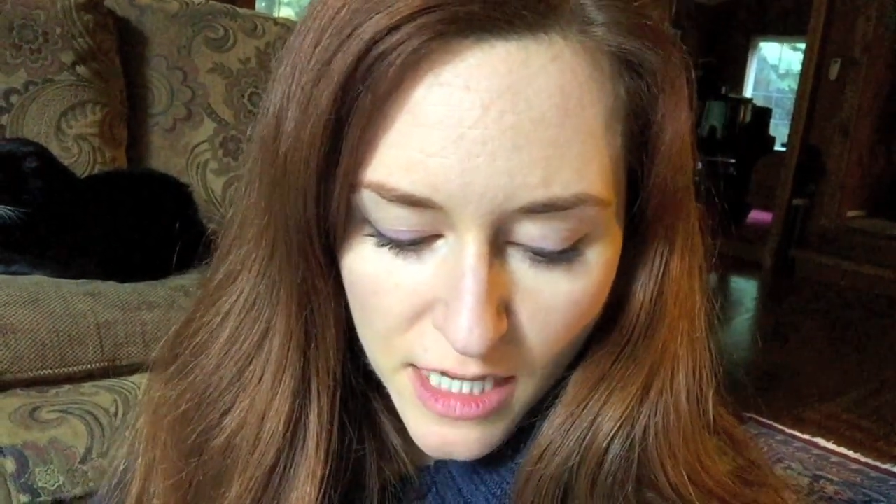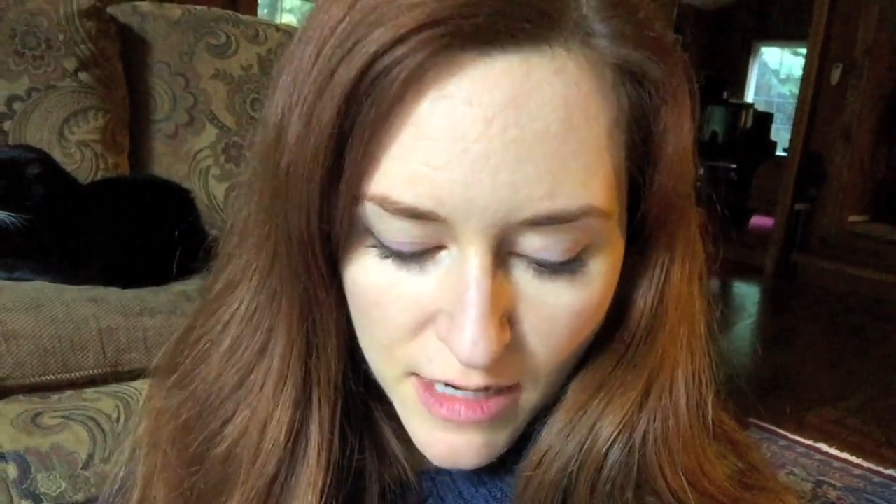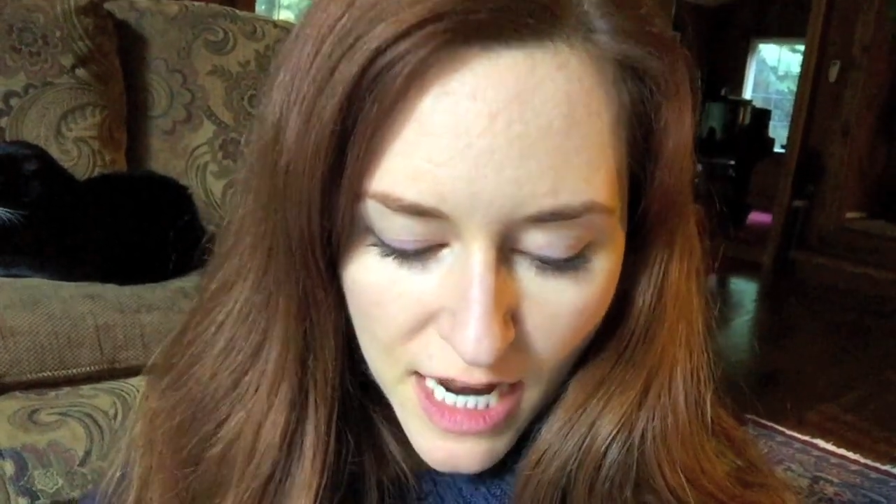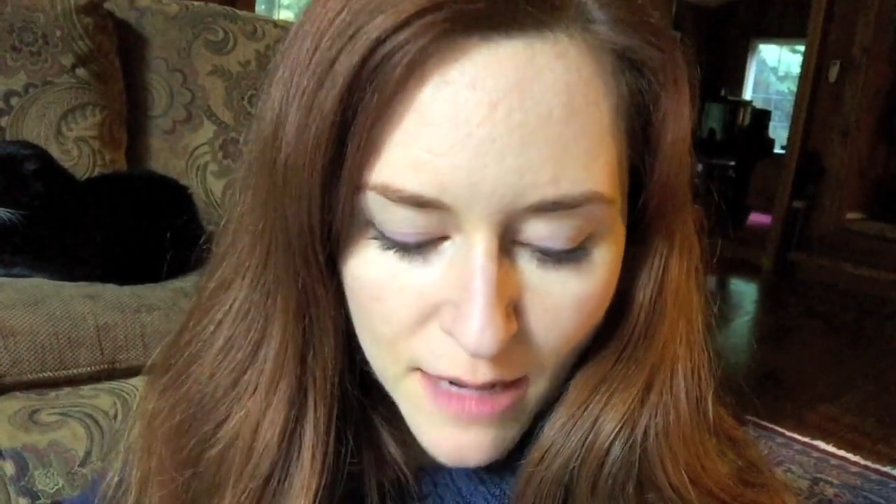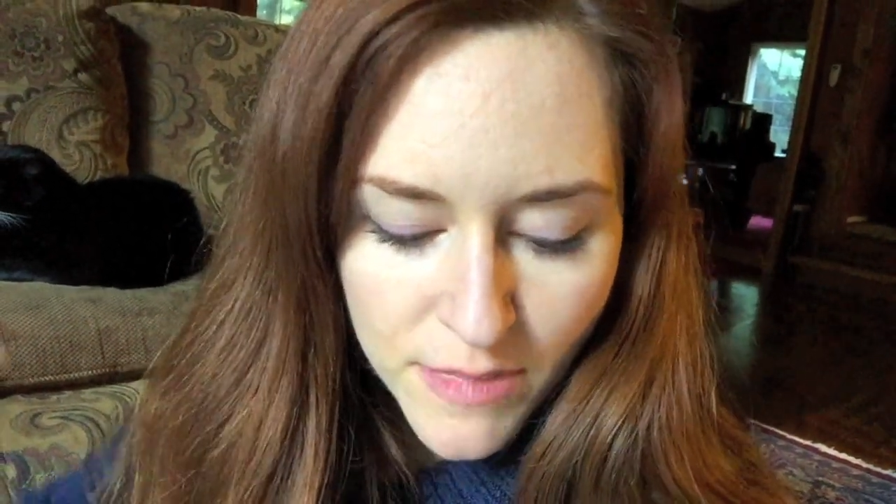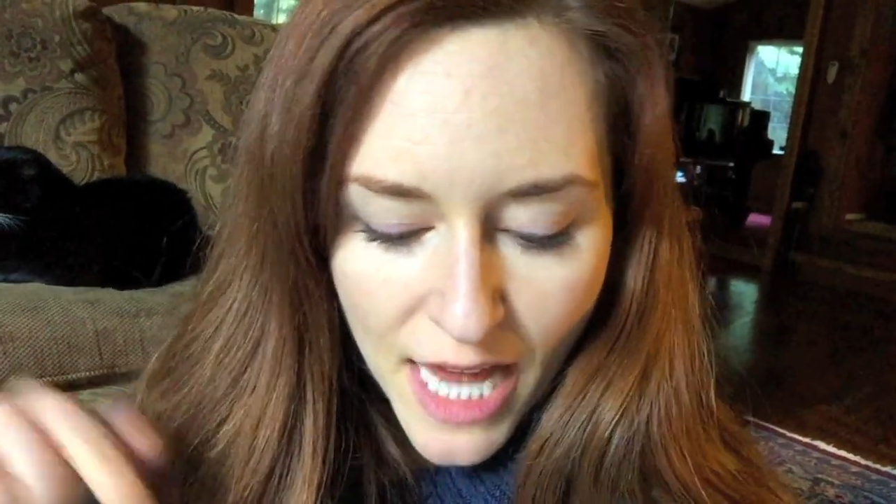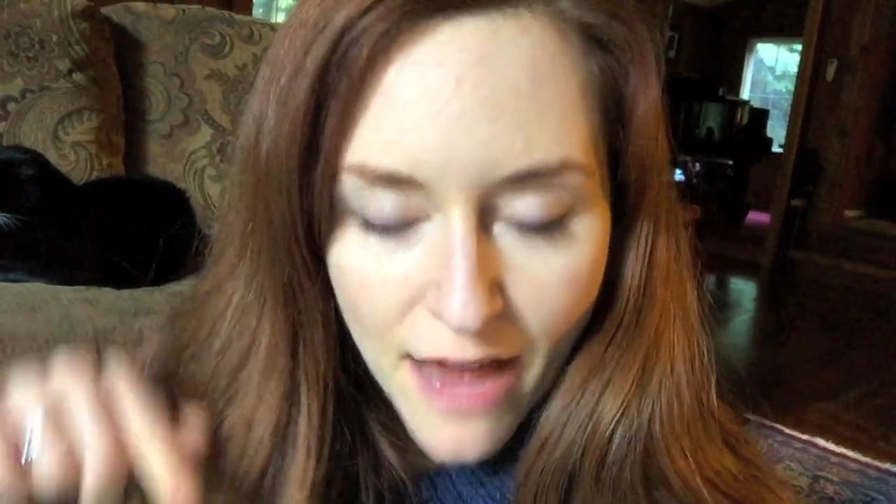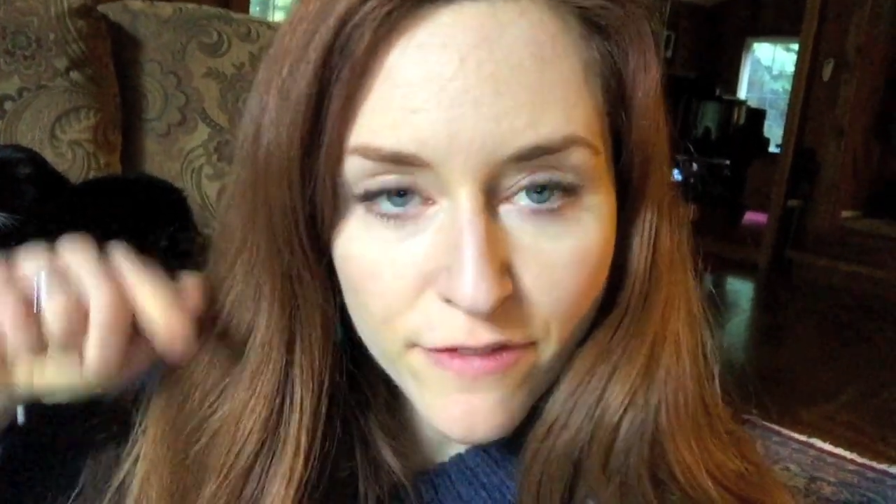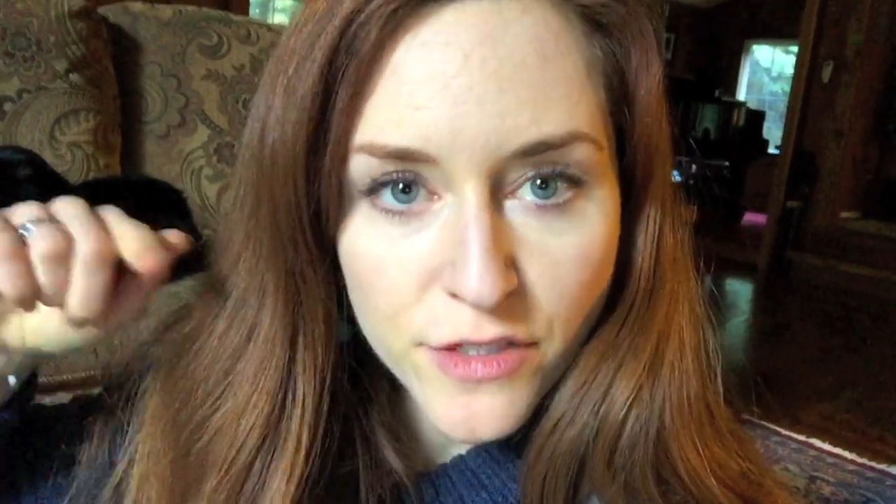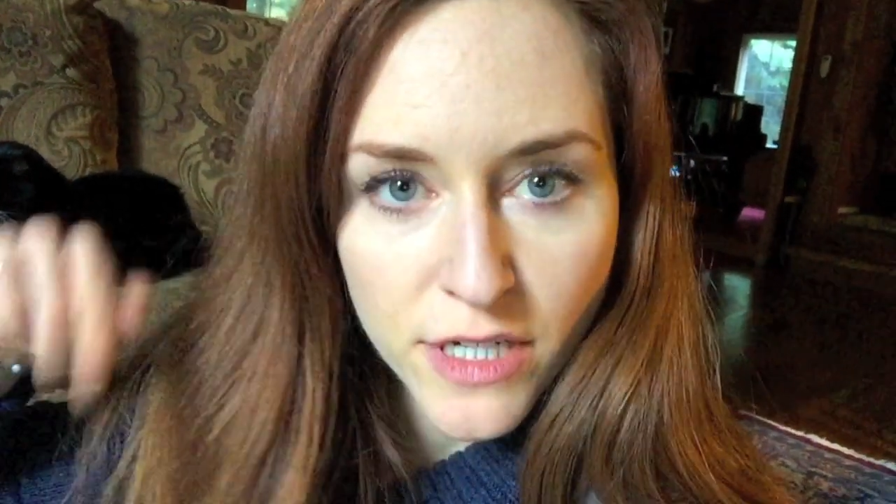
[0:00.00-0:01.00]
They named
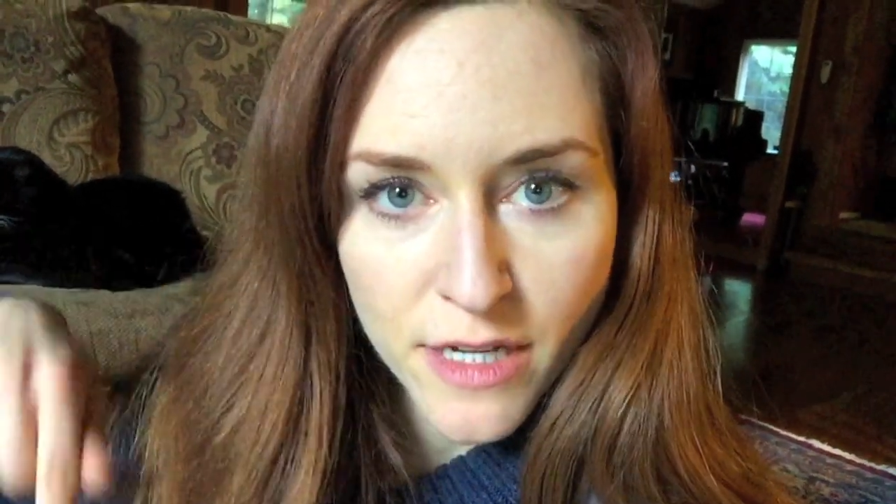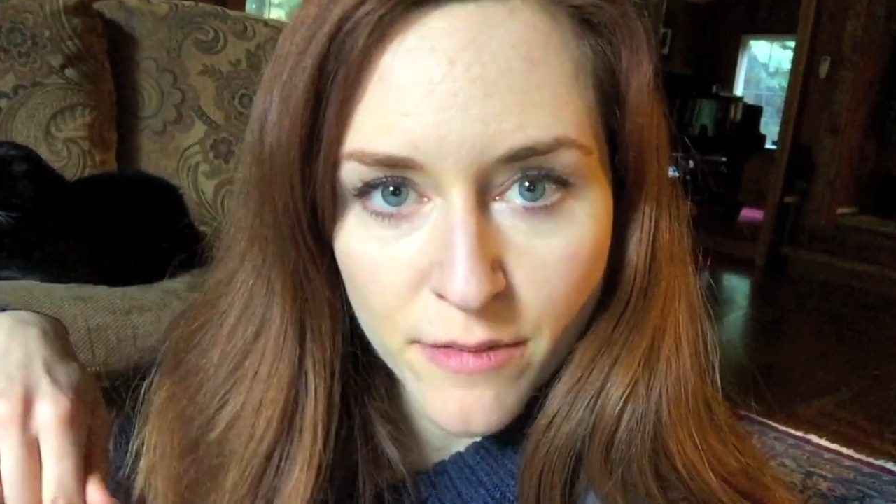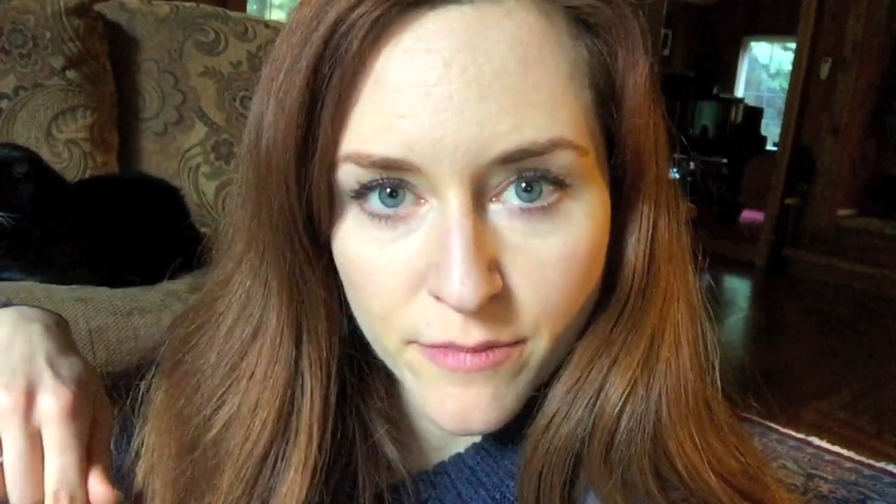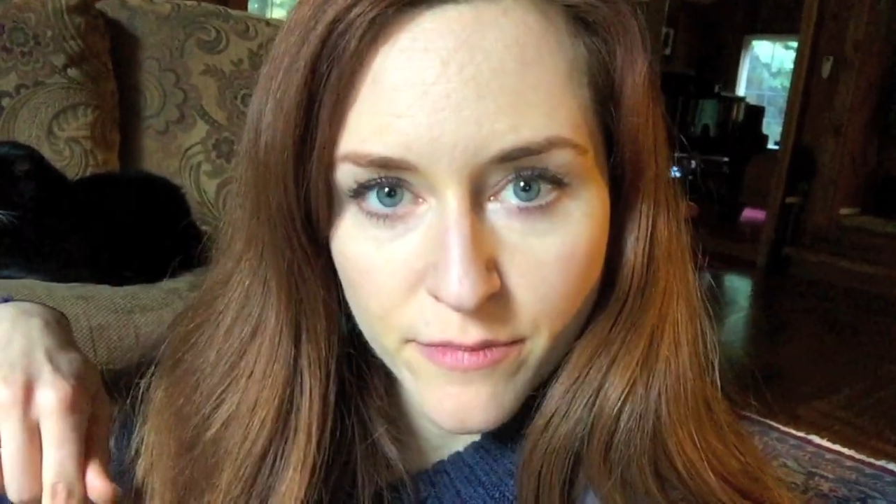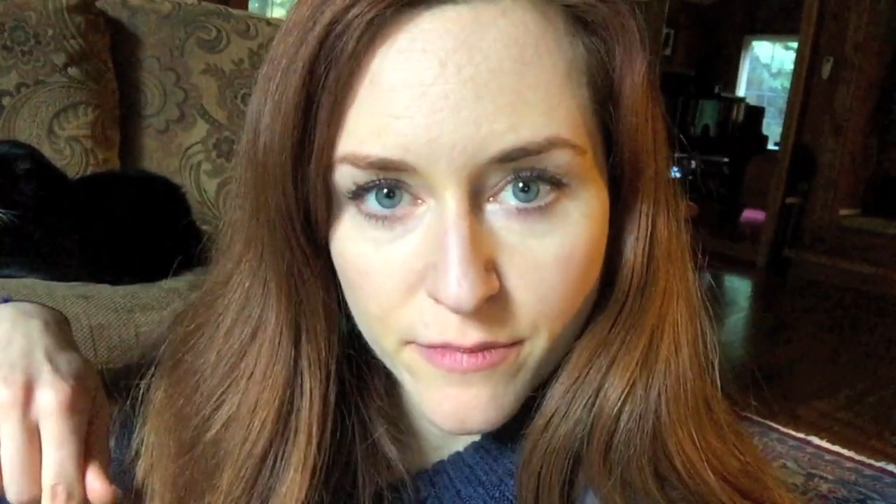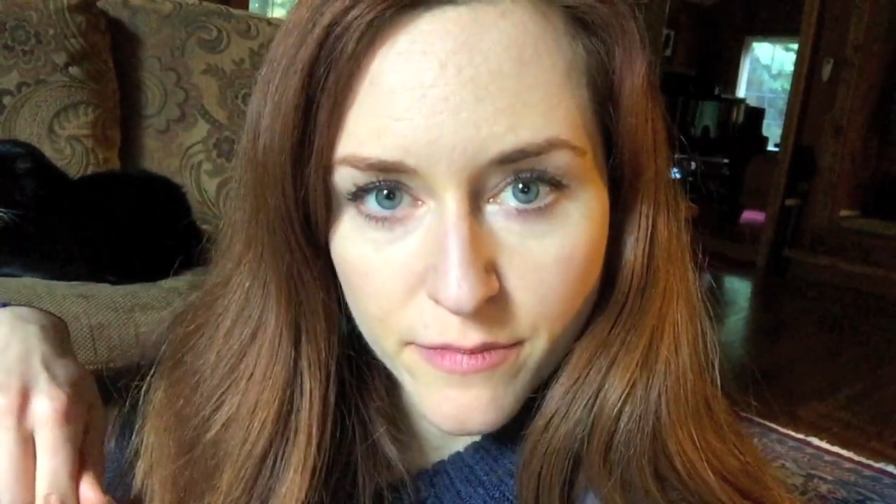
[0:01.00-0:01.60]
after him